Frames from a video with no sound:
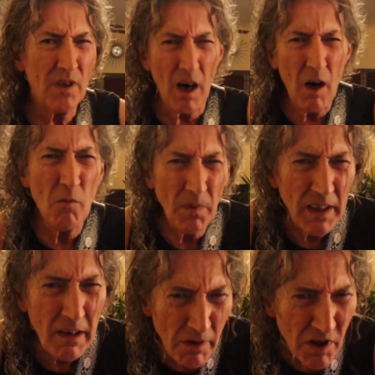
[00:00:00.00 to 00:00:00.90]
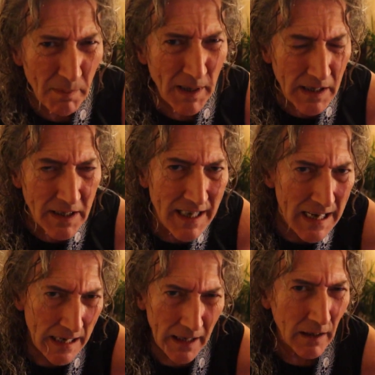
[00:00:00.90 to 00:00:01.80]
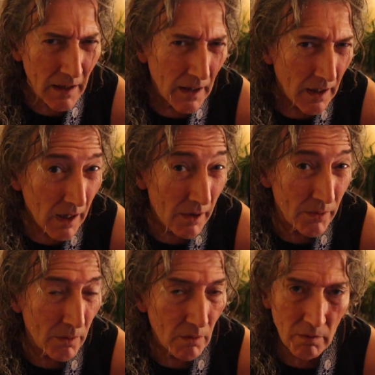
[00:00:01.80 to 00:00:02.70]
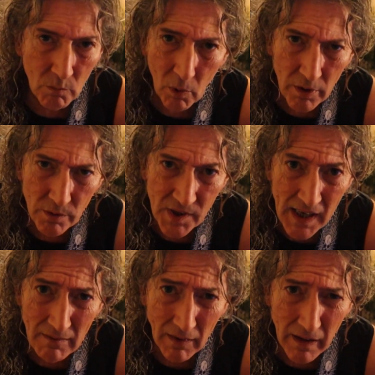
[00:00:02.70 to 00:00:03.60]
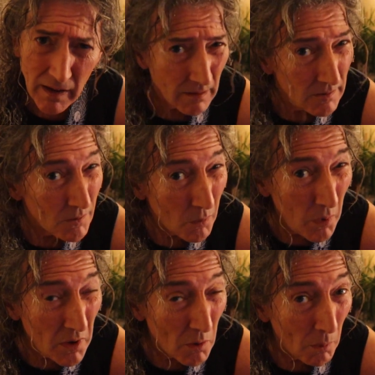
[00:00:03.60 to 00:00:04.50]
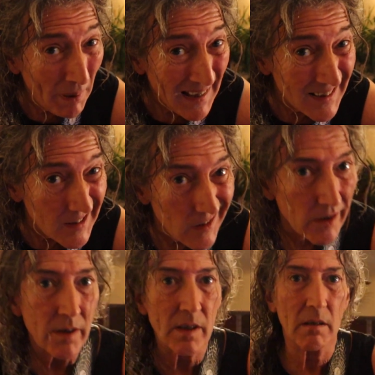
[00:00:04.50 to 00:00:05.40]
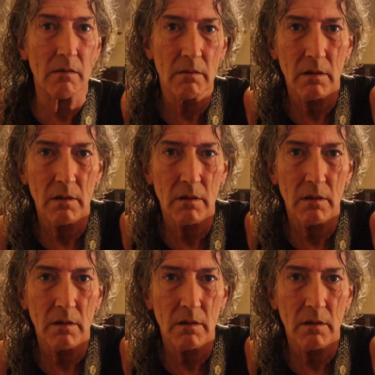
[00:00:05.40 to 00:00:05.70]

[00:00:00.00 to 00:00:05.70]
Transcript: hopefully give you some idea of what you'll sound like with your pals.